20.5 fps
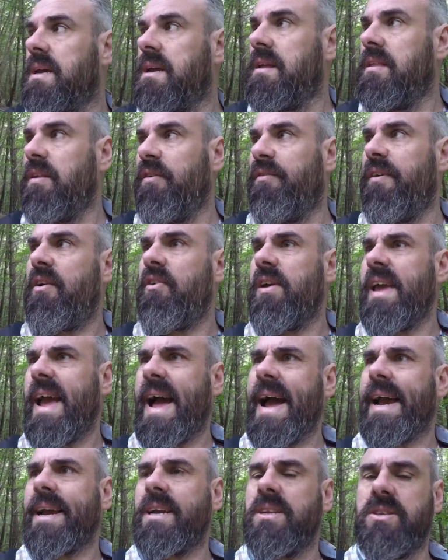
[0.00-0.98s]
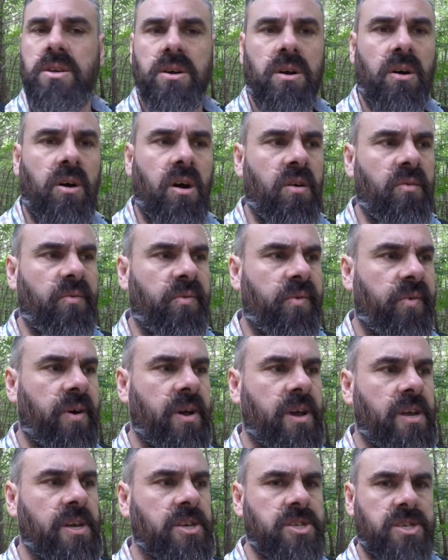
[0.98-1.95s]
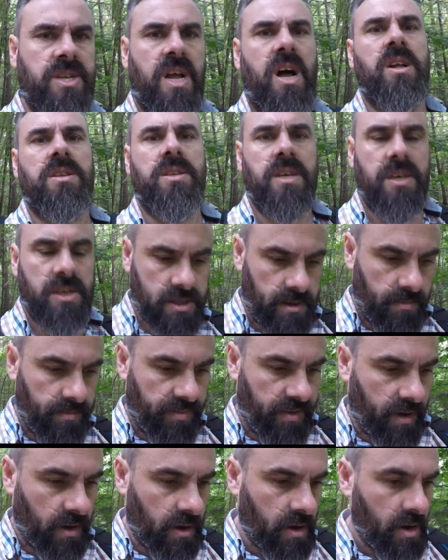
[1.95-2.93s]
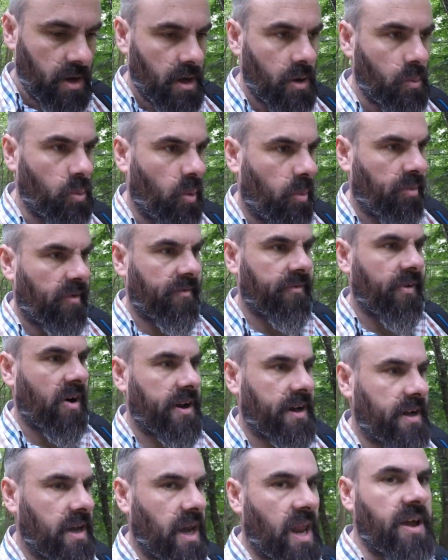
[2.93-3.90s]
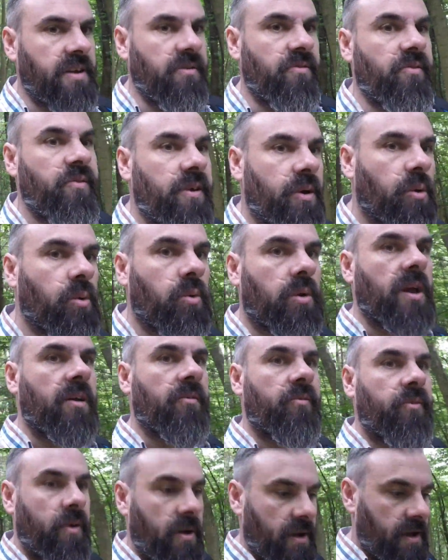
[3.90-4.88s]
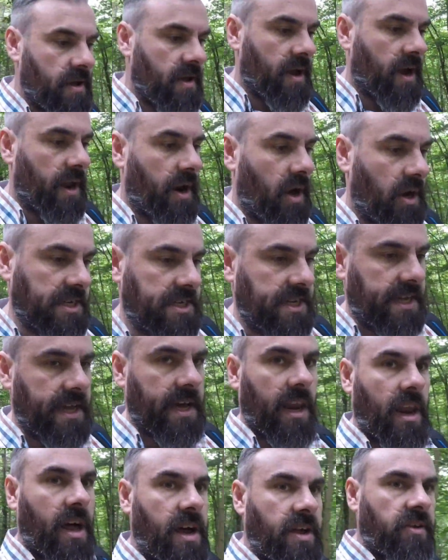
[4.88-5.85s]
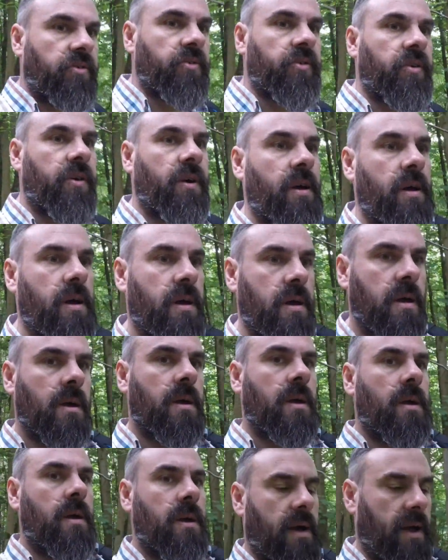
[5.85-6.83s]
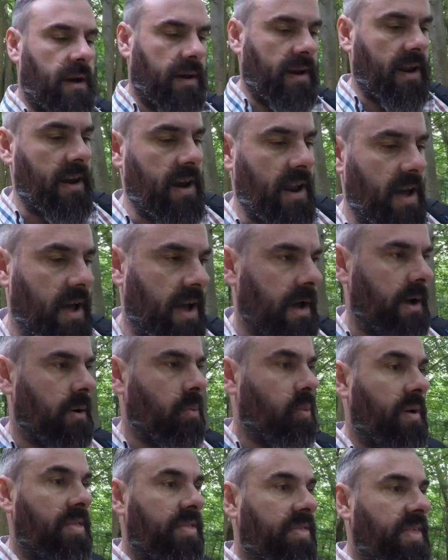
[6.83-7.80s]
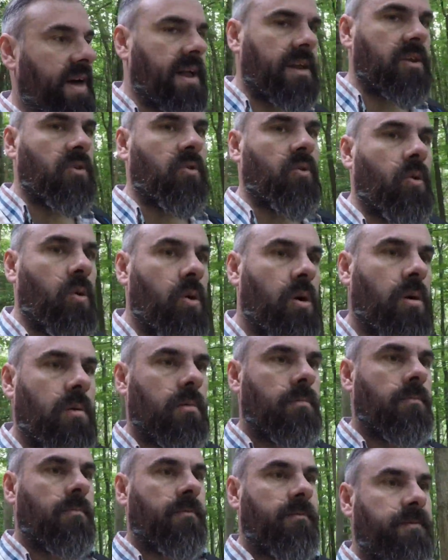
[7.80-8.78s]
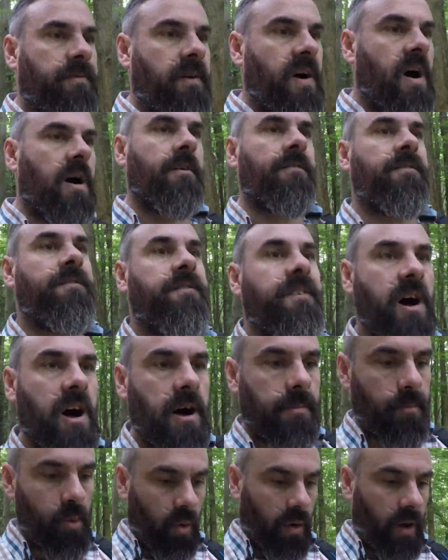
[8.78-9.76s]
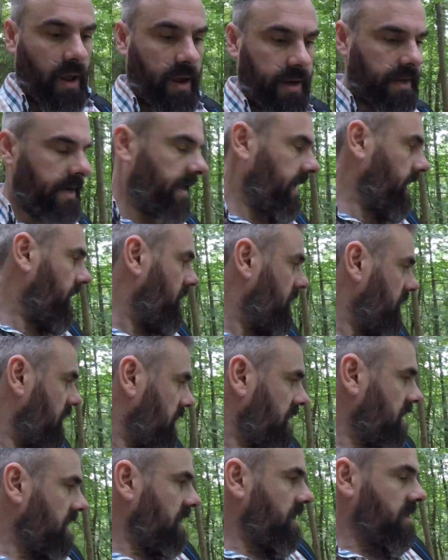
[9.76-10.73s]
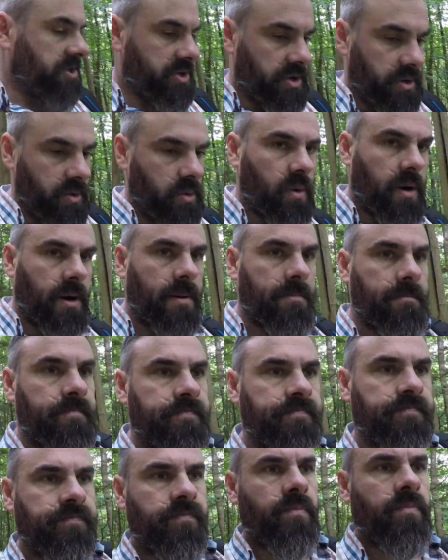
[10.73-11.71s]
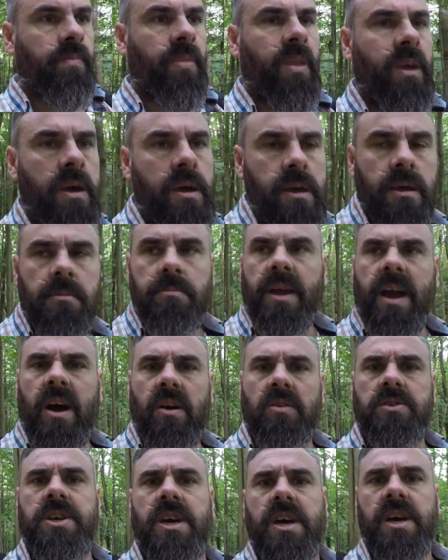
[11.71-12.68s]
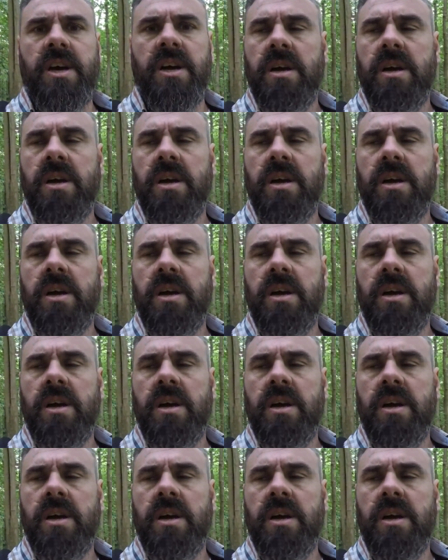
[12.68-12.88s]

very act of starting something will provide life. It will give an idea life, and then with that you're far more likely to be able to